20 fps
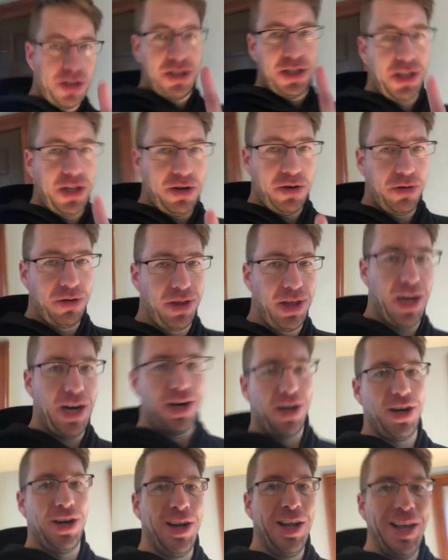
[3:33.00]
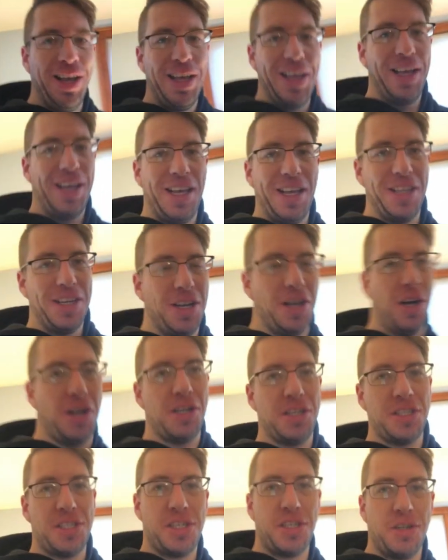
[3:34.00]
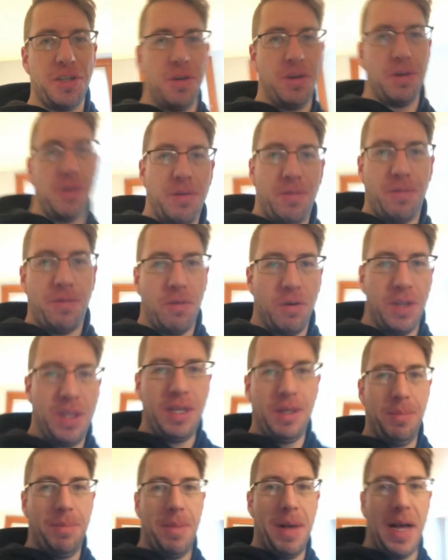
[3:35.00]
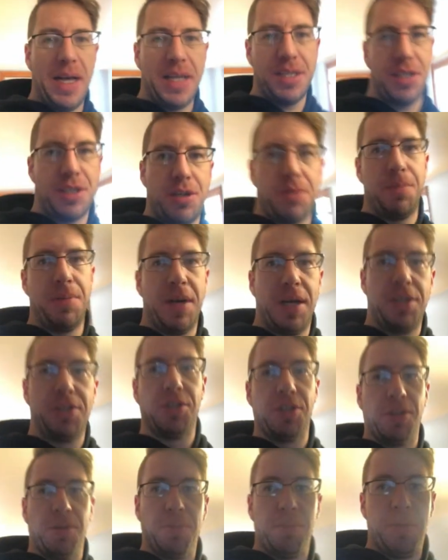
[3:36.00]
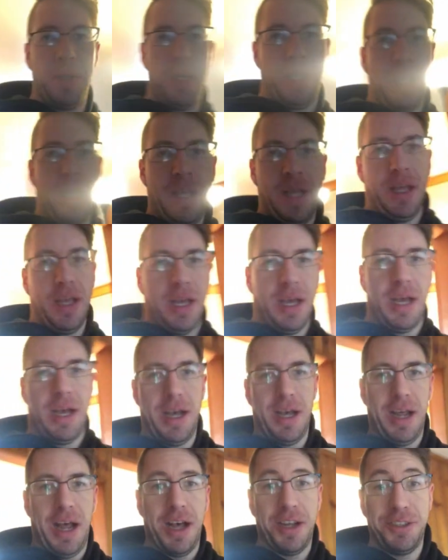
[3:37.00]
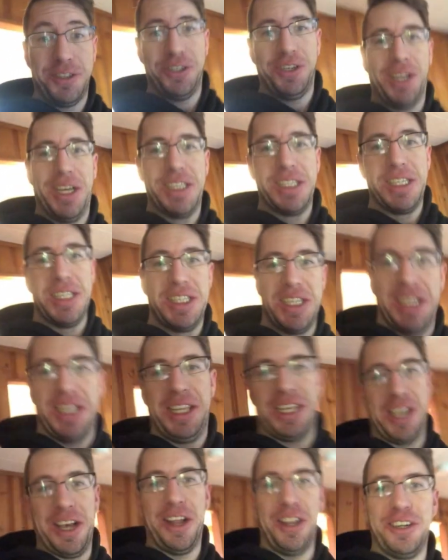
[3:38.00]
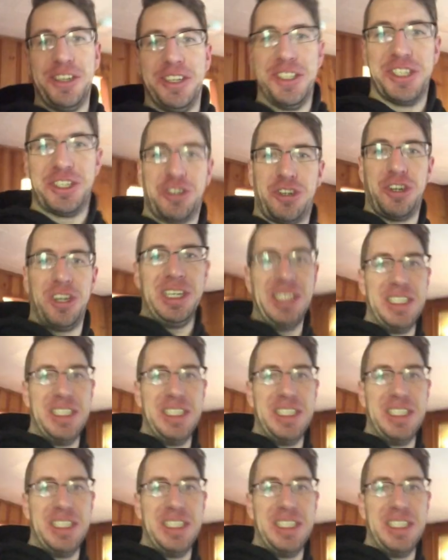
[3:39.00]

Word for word: there, and also for the master bedroom, uh, I'll show you guys this. The color is crazy.